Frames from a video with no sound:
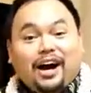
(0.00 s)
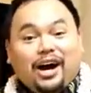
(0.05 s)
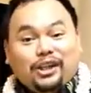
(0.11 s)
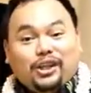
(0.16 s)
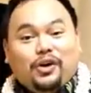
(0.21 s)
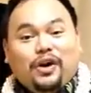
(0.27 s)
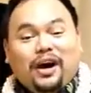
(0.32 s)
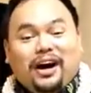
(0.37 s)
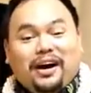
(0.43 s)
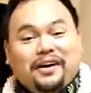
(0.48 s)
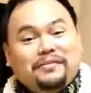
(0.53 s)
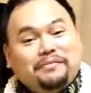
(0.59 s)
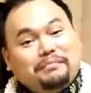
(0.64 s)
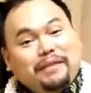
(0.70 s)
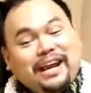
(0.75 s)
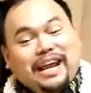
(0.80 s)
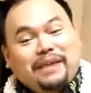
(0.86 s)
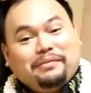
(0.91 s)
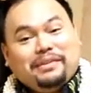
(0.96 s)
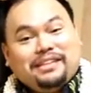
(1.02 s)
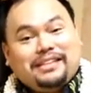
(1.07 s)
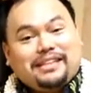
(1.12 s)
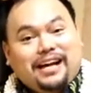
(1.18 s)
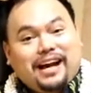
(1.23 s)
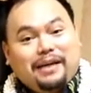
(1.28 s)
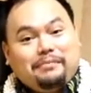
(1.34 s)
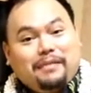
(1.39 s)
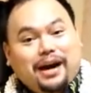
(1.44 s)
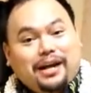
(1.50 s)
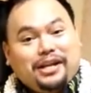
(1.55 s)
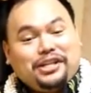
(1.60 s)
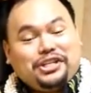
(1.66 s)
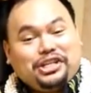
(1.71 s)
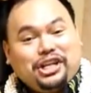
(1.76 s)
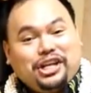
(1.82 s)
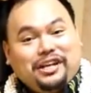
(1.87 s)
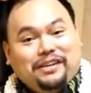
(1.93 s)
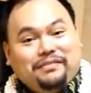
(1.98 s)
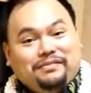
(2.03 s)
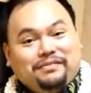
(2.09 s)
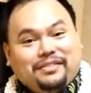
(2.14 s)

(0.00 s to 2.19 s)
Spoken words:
aloha. My name is Kaimana Chi.